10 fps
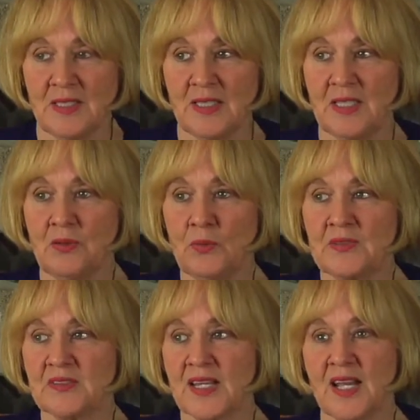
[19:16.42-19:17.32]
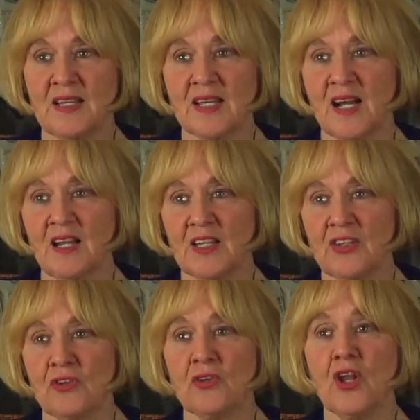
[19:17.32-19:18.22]
He was the kind of colleague
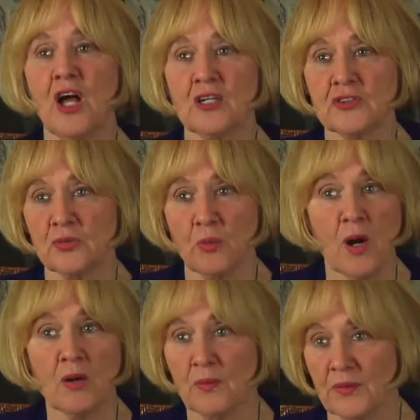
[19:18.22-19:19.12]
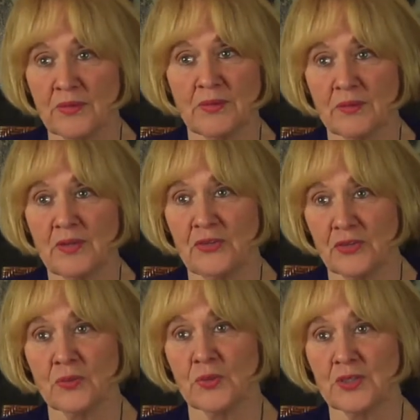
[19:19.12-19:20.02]
you long to walk with in
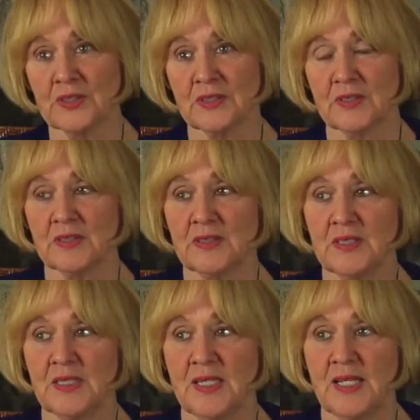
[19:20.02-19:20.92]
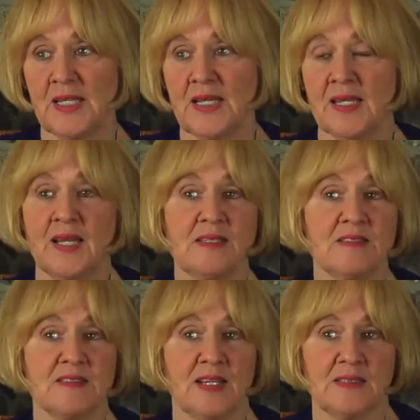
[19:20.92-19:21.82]
your work. And I
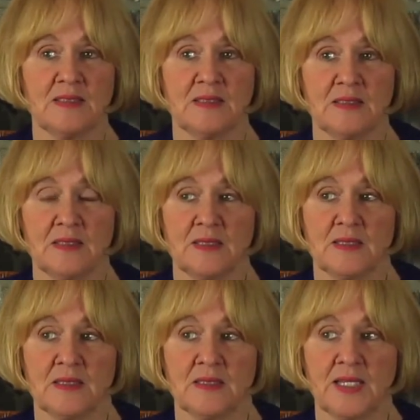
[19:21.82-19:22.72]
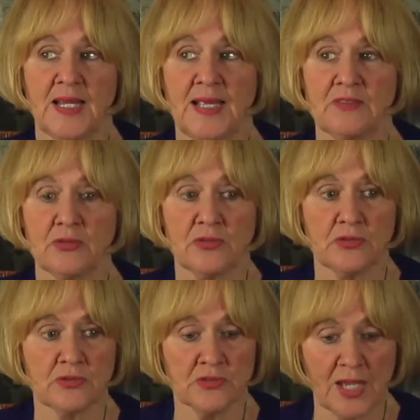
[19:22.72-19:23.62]
decided that I had to
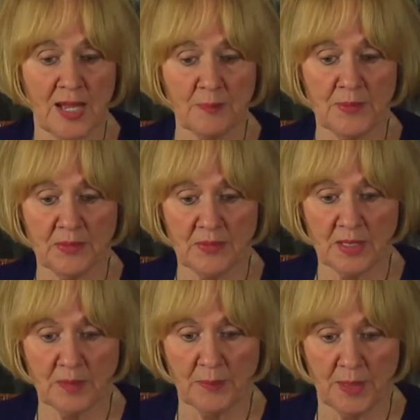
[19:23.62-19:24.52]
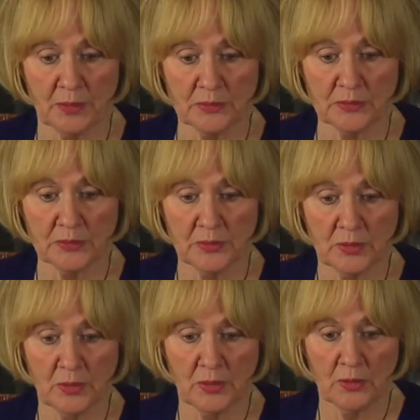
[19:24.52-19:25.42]
stop and think about,
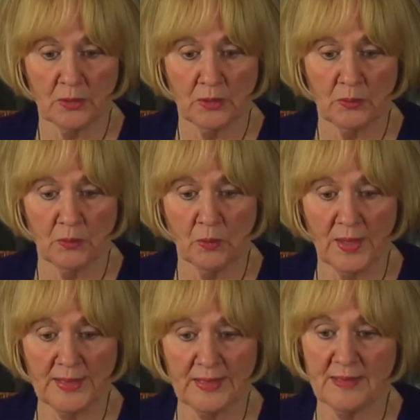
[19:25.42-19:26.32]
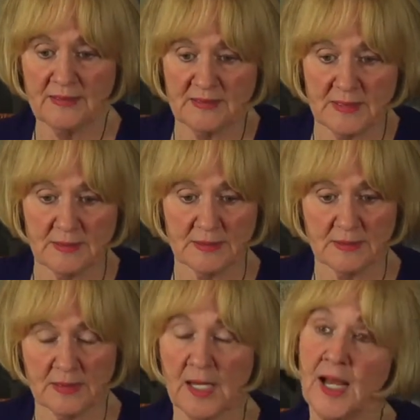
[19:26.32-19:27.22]
what is it
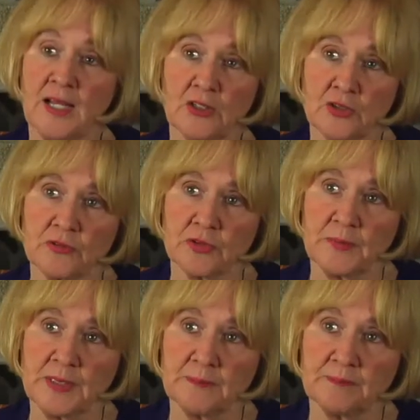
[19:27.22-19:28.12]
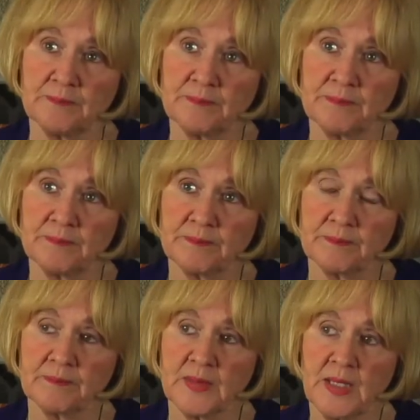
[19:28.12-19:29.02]
that I learned from him?
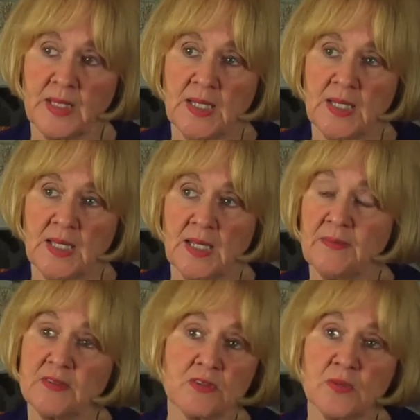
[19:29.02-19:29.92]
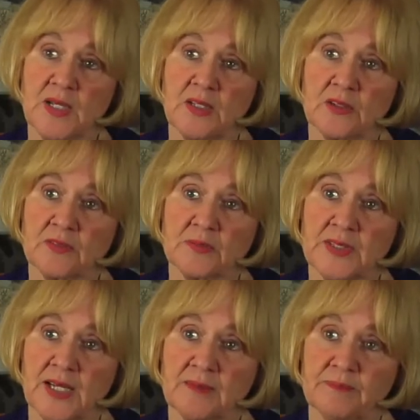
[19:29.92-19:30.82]
And this is what I learned from
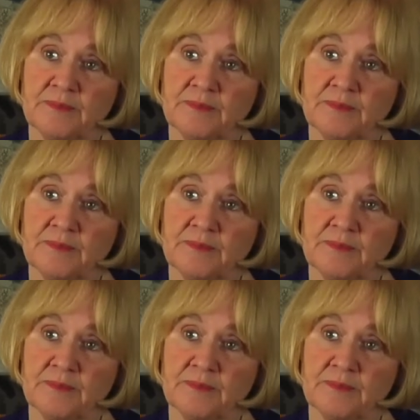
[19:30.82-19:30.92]
Tom.